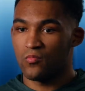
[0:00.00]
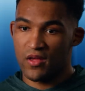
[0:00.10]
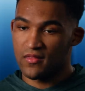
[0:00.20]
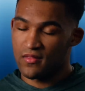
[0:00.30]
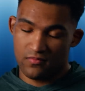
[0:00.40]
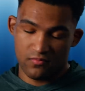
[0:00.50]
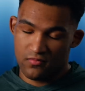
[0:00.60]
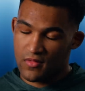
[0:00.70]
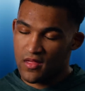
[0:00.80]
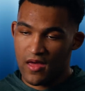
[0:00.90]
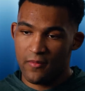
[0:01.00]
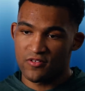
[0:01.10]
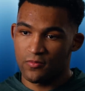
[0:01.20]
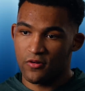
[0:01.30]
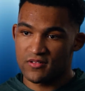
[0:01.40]
win the
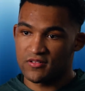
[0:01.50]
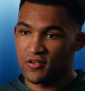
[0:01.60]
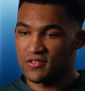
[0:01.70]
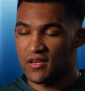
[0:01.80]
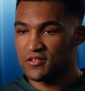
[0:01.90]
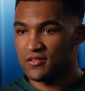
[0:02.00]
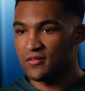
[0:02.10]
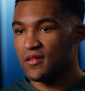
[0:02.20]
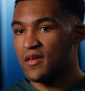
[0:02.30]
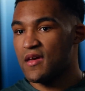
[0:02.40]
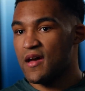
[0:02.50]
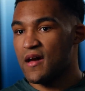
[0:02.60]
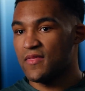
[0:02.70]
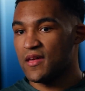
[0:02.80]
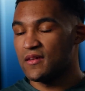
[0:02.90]
Amateur Boxing Association,
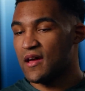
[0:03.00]
and then